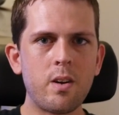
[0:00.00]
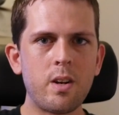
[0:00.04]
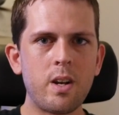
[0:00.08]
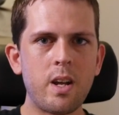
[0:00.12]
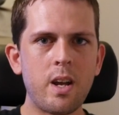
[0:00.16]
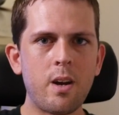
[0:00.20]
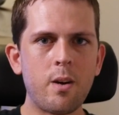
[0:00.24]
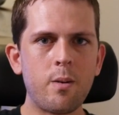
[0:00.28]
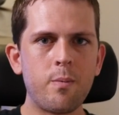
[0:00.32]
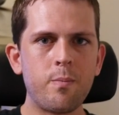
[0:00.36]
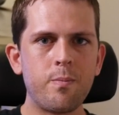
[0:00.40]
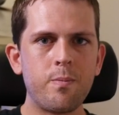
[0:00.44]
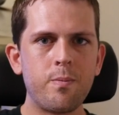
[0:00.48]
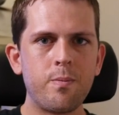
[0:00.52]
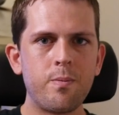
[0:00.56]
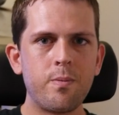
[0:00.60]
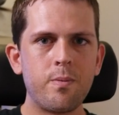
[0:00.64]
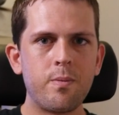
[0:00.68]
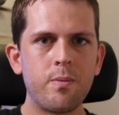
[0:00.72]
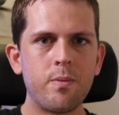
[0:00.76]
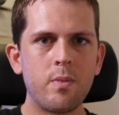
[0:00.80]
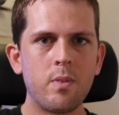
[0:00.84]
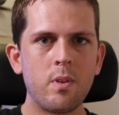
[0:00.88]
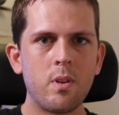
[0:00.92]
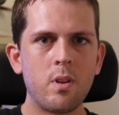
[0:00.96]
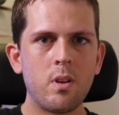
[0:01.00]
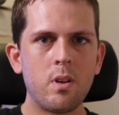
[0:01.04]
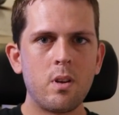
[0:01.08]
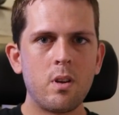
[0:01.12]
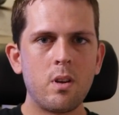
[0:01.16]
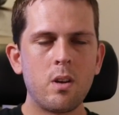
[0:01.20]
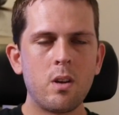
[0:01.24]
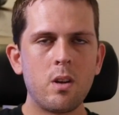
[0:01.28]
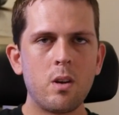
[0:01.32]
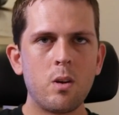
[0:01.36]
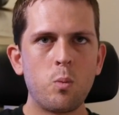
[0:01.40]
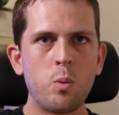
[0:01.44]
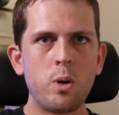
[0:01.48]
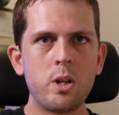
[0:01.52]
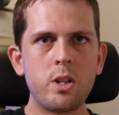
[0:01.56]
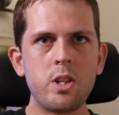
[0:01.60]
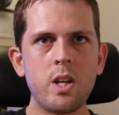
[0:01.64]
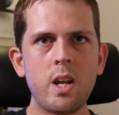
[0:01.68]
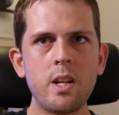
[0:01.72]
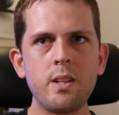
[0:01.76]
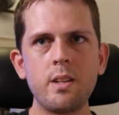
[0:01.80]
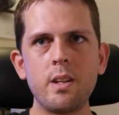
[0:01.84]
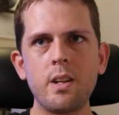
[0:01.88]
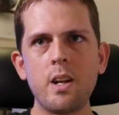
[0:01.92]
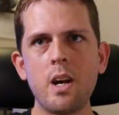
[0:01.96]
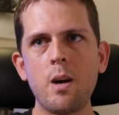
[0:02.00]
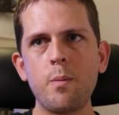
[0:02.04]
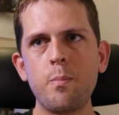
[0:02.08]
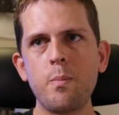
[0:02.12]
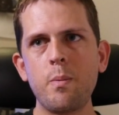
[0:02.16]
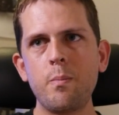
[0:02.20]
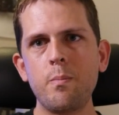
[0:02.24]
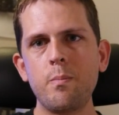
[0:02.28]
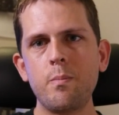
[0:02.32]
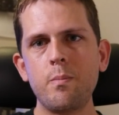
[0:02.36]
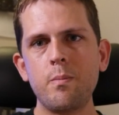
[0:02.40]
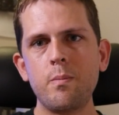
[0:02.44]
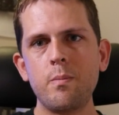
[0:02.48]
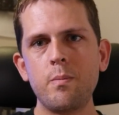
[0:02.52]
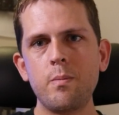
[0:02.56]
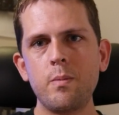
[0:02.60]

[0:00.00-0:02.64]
now, which ended up,